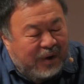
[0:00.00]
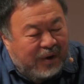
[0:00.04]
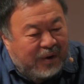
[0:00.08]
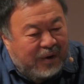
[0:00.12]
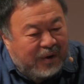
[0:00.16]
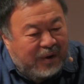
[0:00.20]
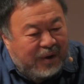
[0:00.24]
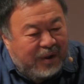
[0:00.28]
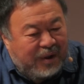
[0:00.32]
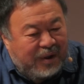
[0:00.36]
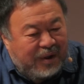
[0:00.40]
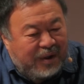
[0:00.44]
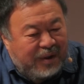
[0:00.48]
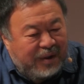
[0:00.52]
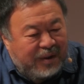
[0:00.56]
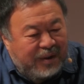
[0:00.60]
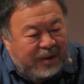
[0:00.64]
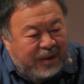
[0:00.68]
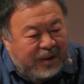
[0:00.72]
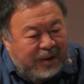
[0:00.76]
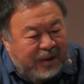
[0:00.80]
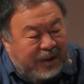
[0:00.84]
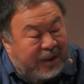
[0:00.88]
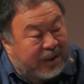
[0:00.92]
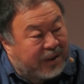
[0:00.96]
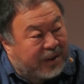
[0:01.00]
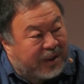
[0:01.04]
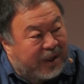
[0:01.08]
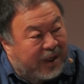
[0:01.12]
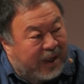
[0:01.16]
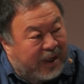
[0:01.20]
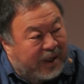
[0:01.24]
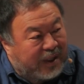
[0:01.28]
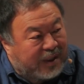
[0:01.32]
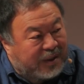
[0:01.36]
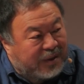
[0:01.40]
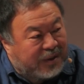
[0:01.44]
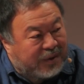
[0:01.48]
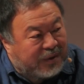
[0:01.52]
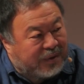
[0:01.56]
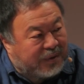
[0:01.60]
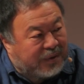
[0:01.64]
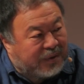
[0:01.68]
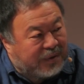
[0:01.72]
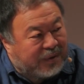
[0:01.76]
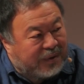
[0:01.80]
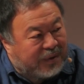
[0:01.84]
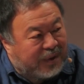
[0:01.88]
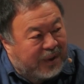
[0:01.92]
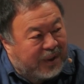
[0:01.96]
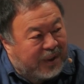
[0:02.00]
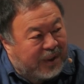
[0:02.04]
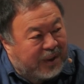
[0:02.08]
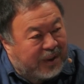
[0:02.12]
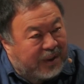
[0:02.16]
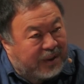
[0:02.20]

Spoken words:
our intellectual